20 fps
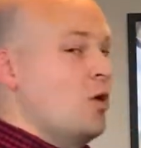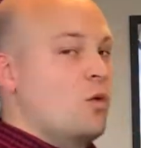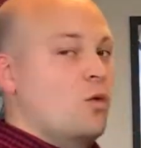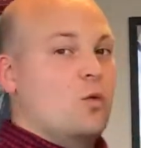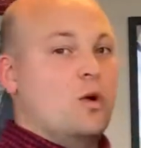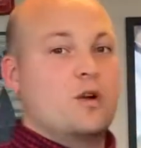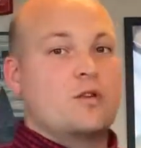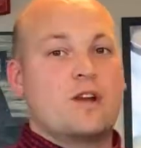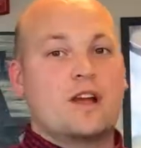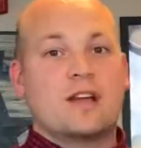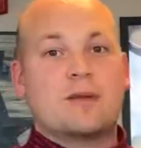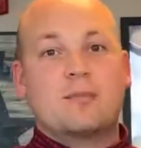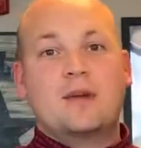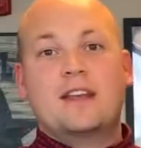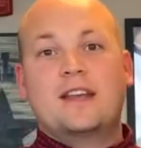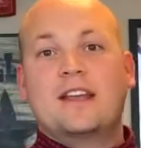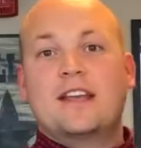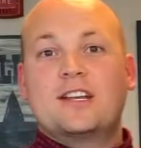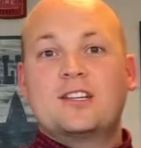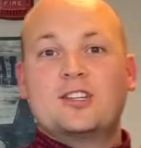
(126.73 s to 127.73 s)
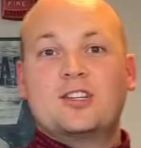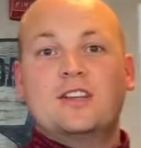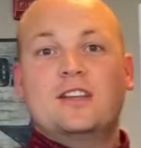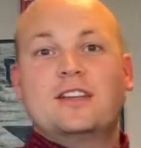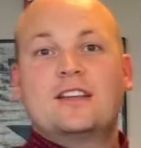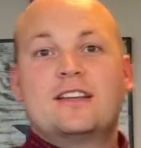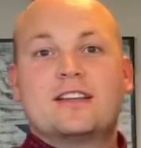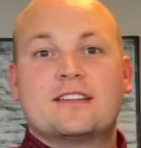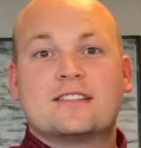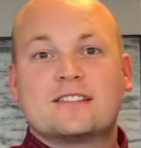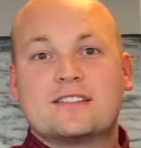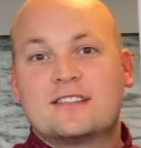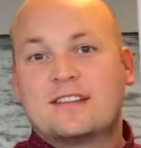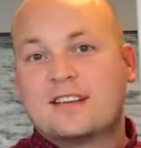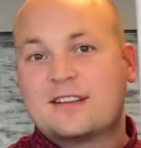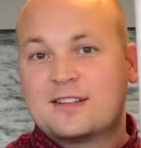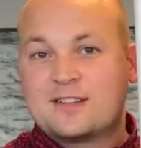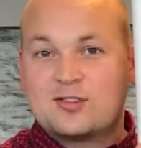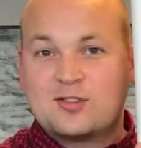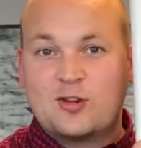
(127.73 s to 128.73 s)
One recommendation is
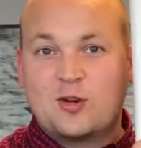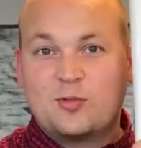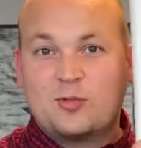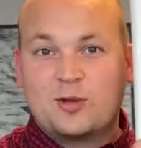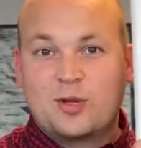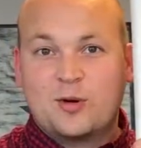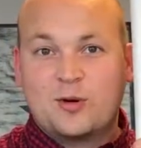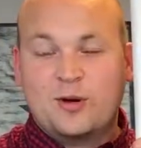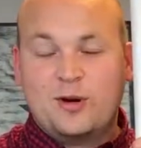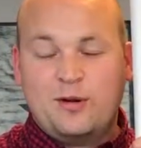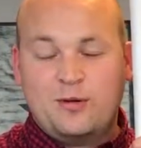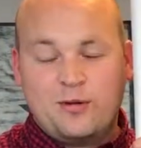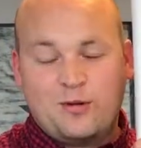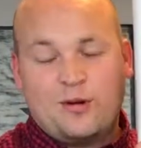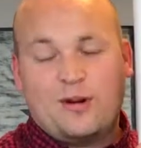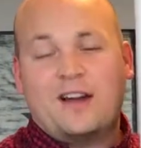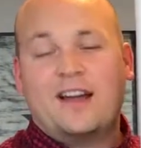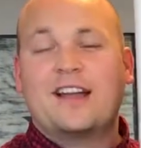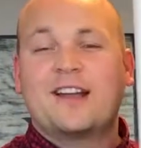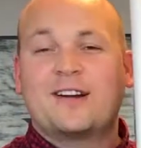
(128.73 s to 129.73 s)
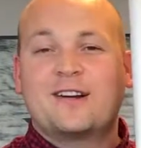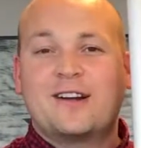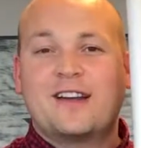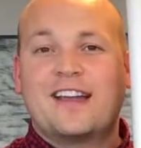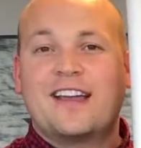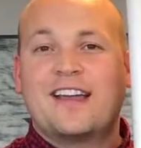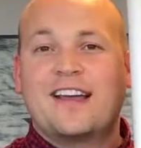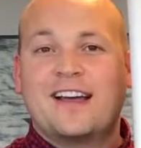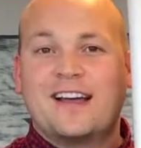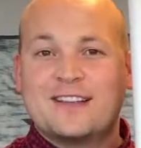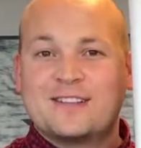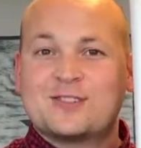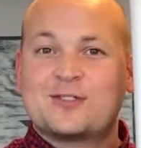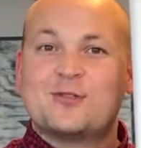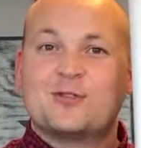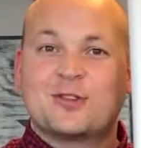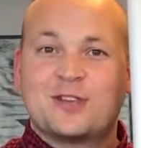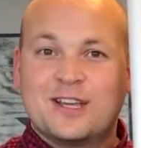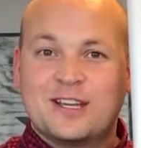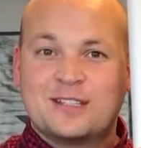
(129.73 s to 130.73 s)
get a snowblower or hire a high
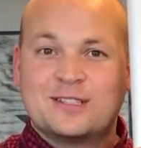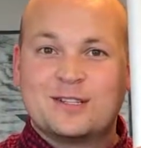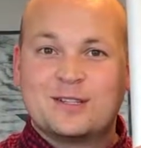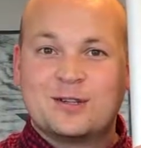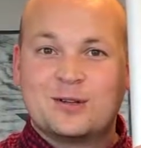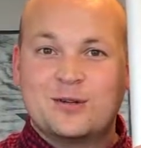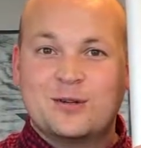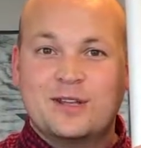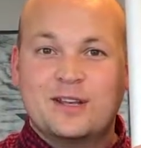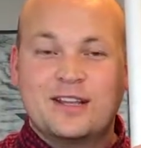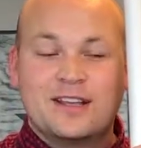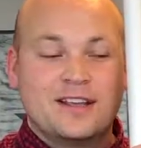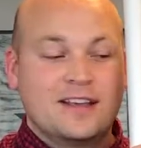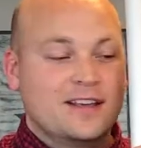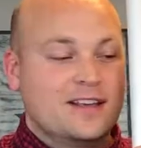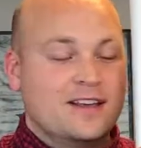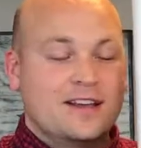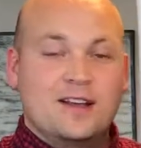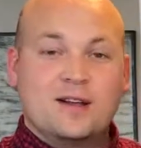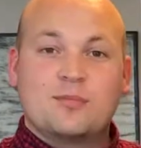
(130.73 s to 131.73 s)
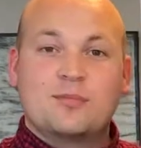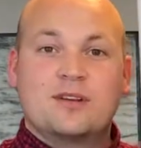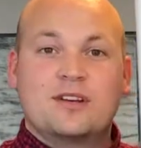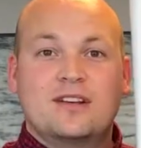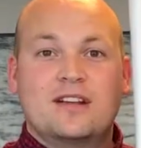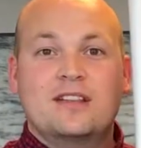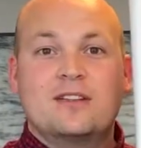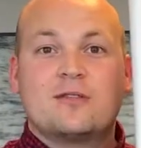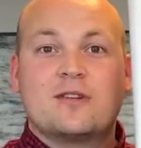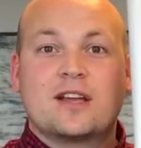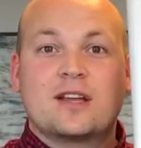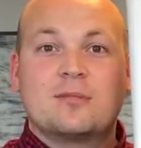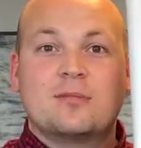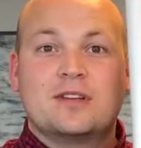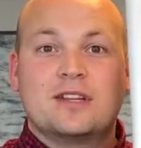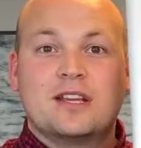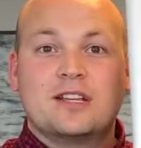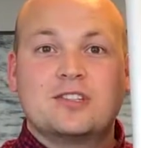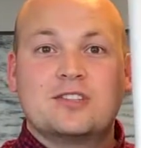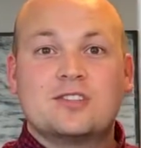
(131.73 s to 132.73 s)
school kid to do it. But another
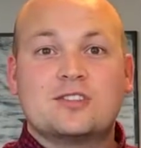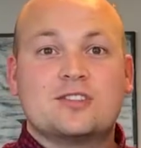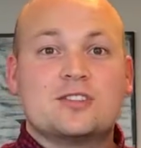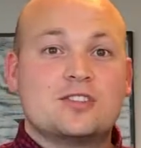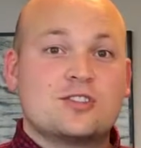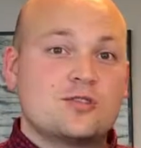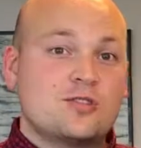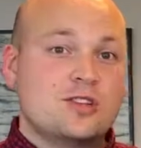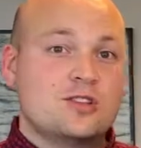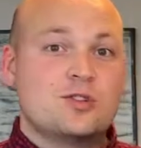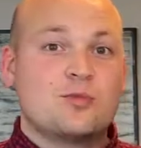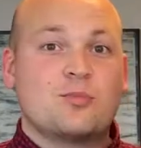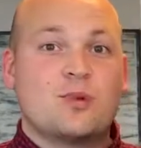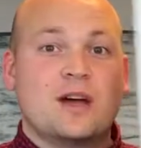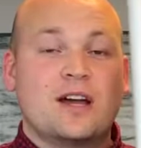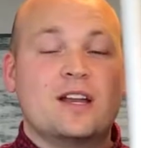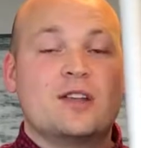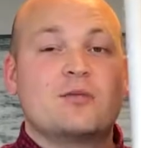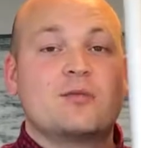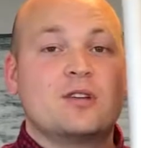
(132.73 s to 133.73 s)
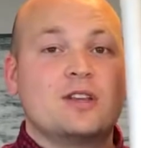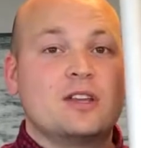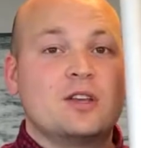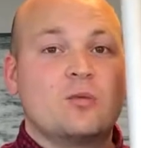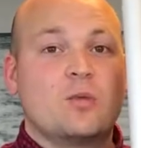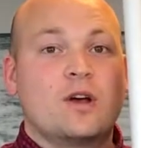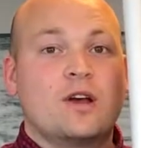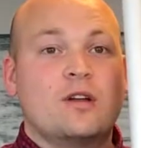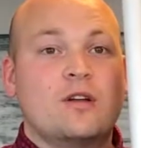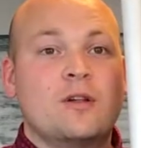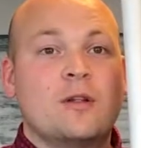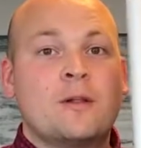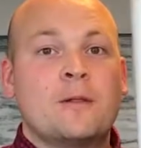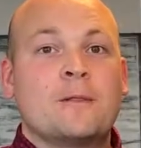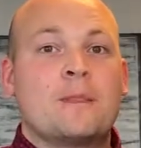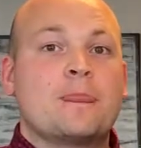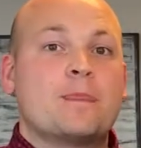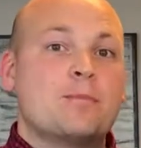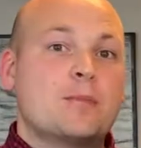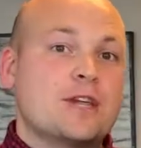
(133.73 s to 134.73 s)
recommendation is just treat your body really well.
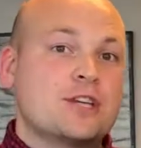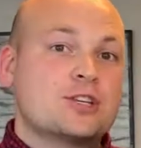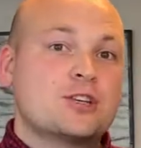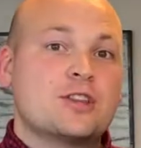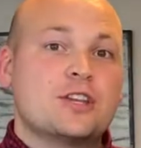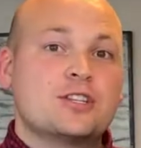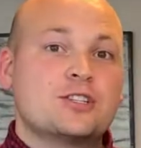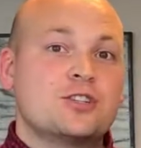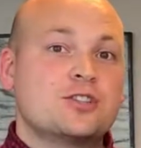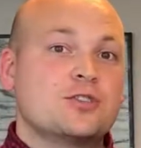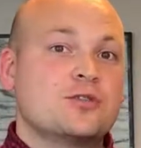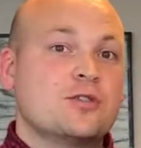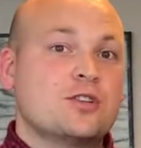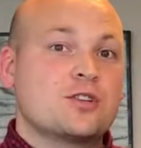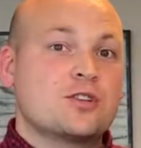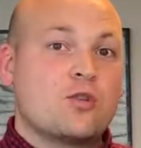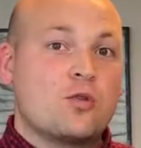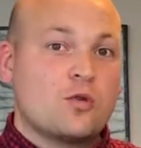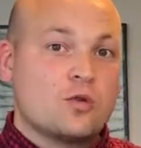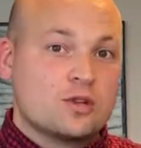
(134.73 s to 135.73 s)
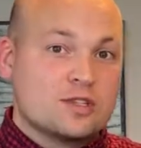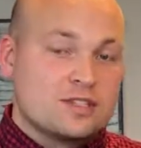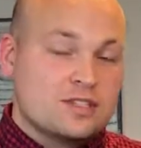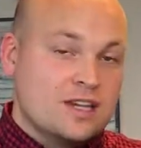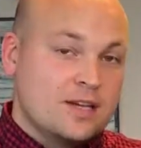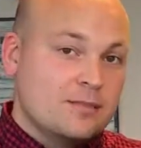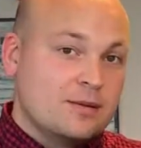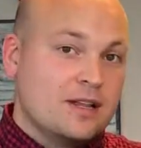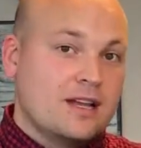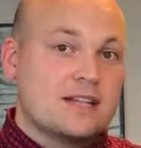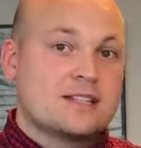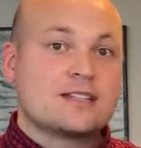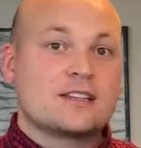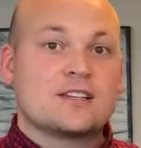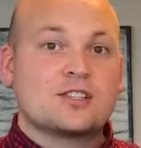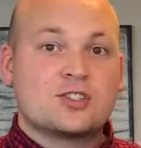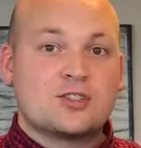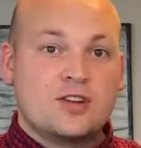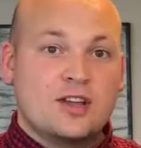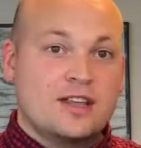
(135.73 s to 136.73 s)
Make sure that you're doing core stabilizing
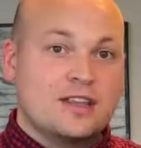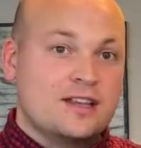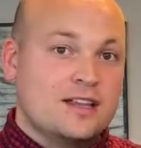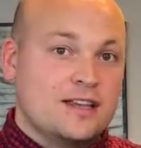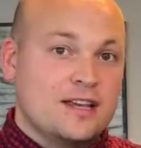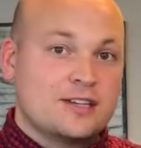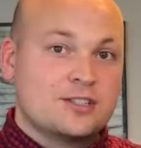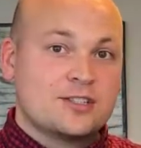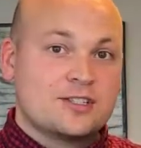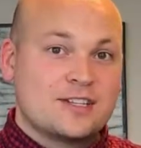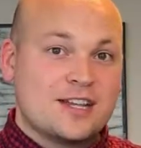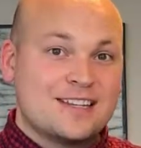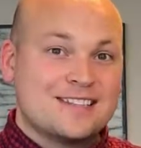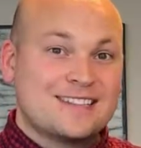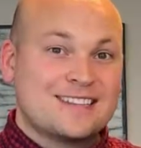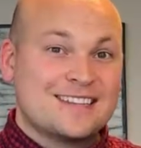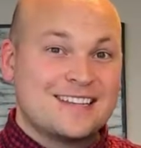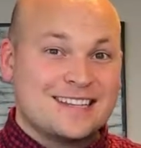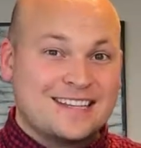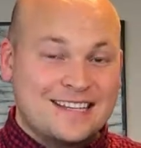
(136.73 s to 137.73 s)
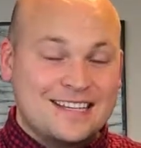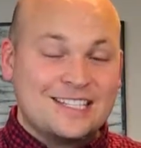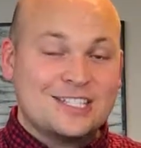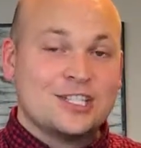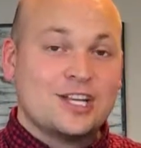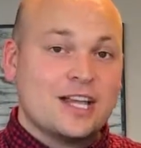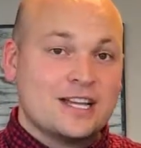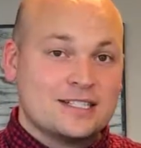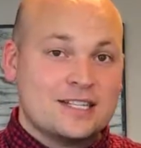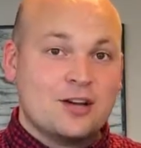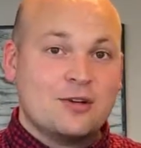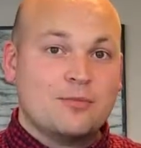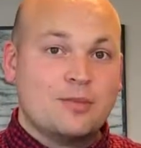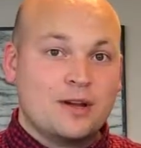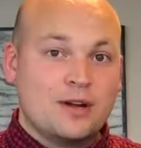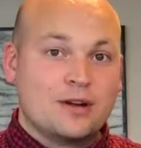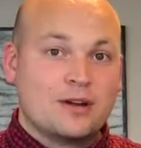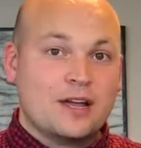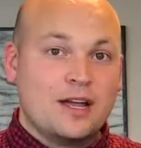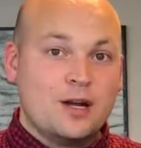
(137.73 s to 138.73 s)
and strengthening exercises, and get checked out by
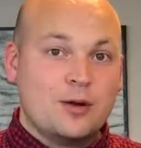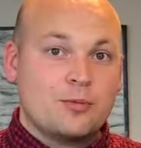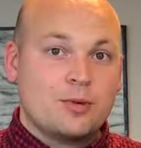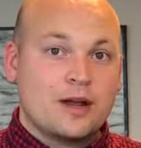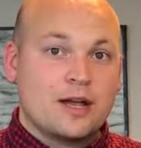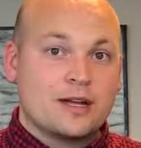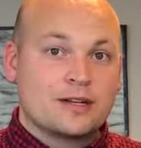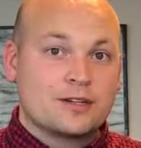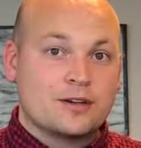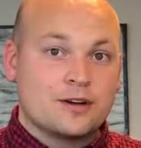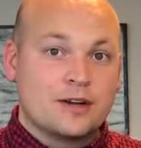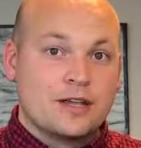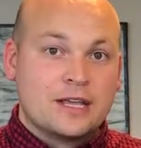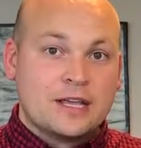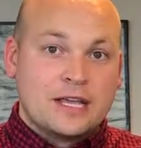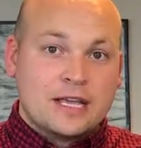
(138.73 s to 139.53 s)
your chiropractor.